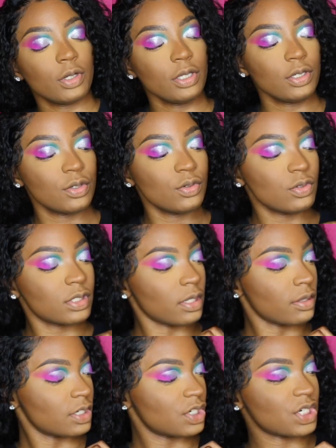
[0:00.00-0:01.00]
going to use
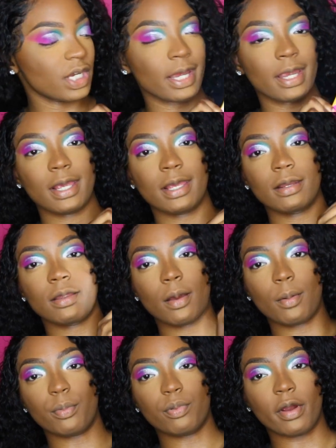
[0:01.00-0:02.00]
the shade
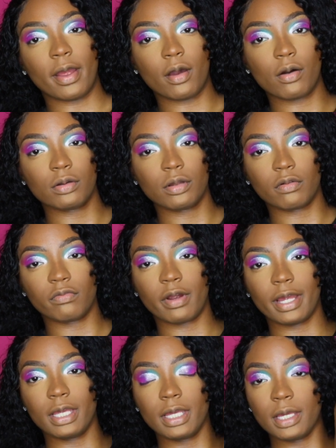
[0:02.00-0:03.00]
Brown
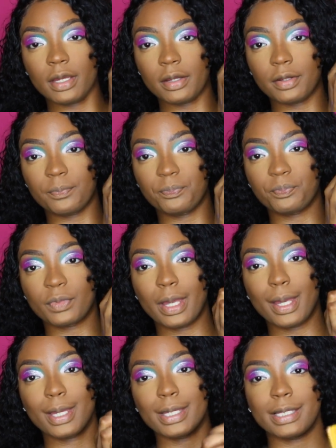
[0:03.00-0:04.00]
right here.
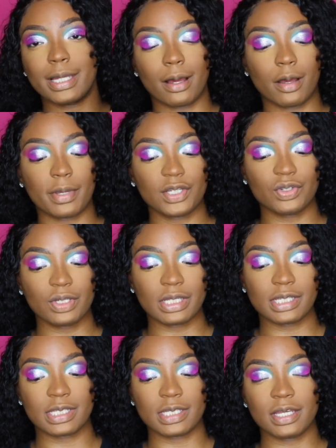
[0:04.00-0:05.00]
As you can
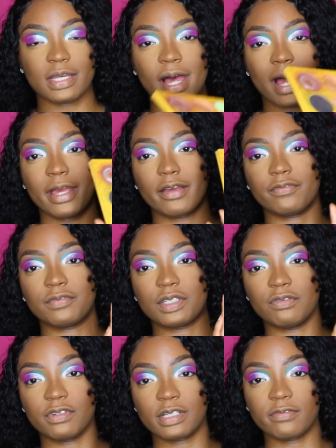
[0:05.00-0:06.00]
see, I
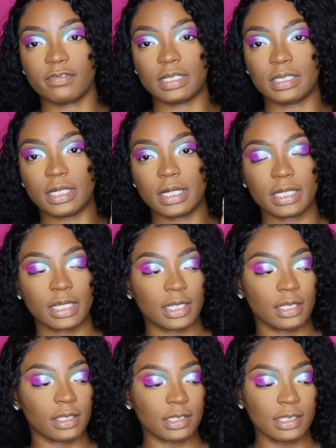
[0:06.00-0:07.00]
have really dug in
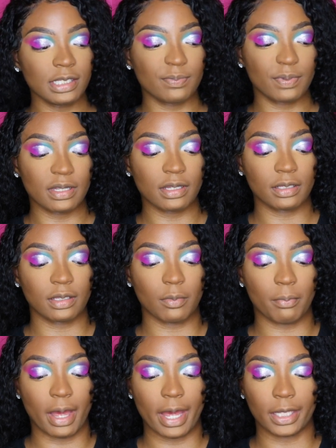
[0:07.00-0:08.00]
it. This has been
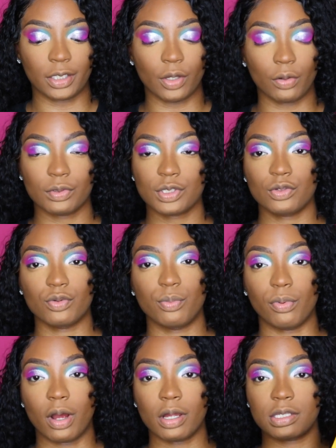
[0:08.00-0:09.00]
my go-to
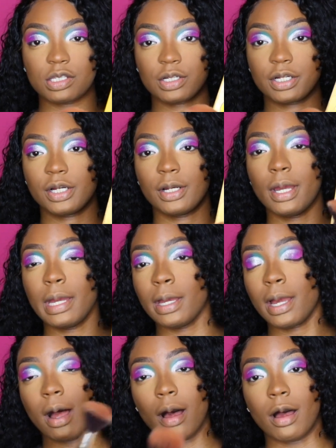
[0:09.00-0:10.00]
bronzer.
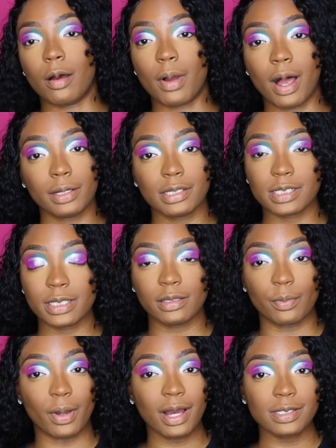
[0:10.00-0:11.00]
Honestly, the
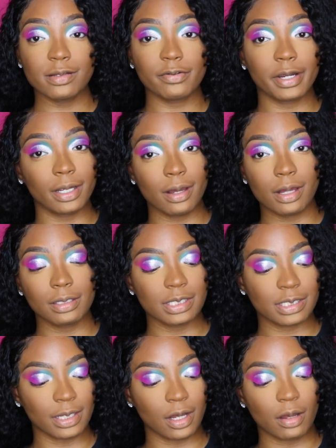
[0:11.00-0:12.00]
Box of
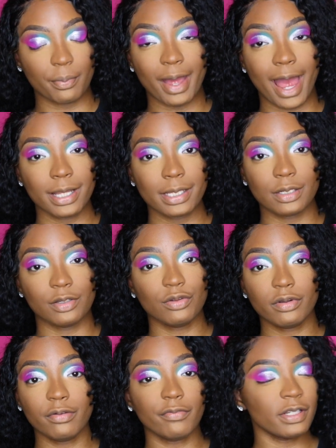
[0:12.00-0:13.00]
Crayons palette, you
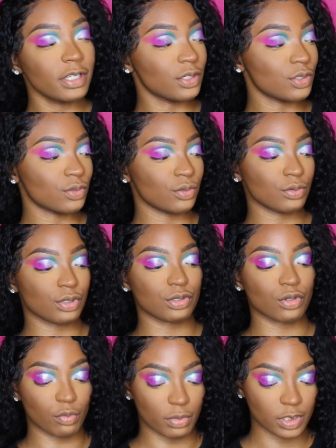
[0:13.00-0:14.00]
can really do
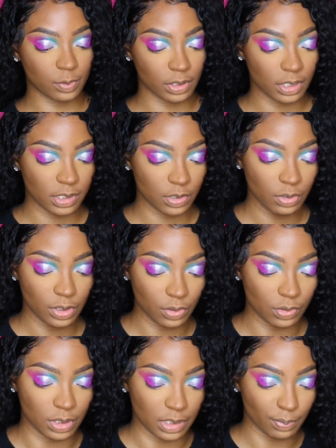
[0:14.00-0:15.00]
so much with this. You can
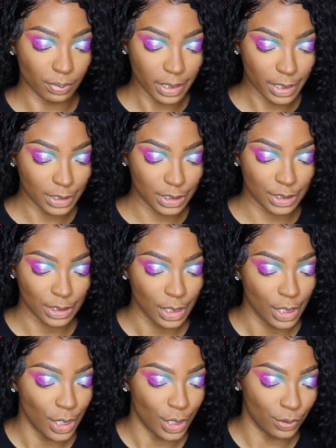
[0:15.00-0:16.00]
use it as blush,
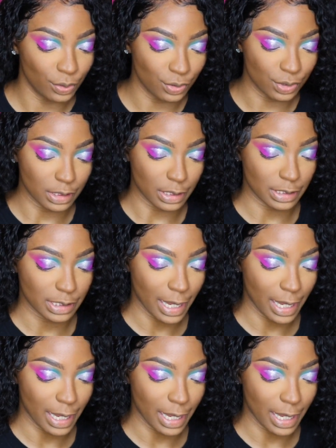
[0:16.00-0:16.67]
you can use it as